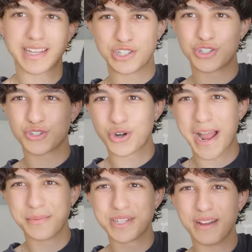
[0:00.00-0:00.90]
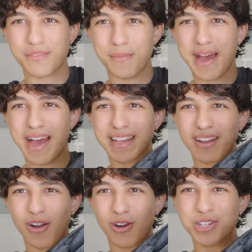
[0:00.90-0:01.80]
The straps of the bag
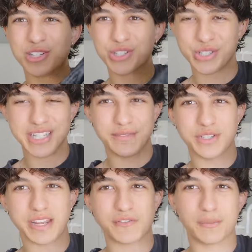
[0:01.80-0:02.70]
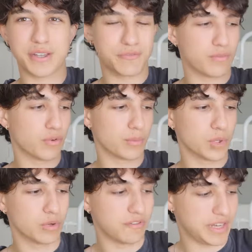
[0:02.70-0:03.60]
are sleeves like from a
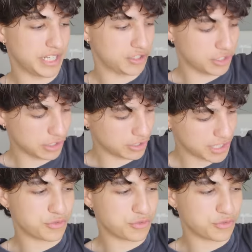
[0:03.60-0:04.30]
formal fitting shirt.